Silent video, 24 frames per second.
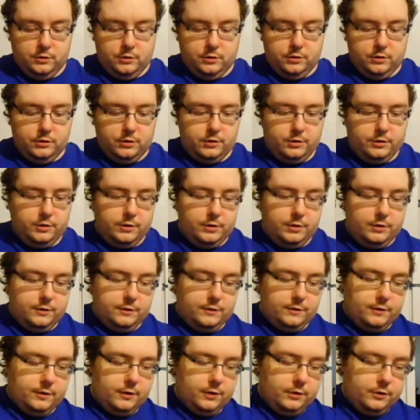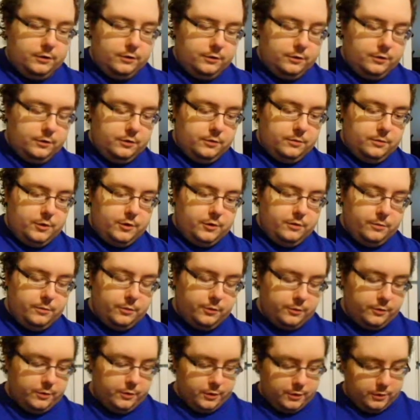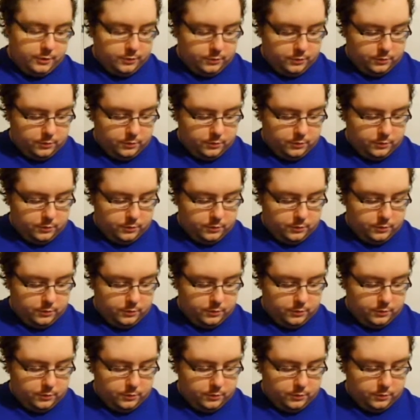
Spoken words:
on the inside holding the motherboard in.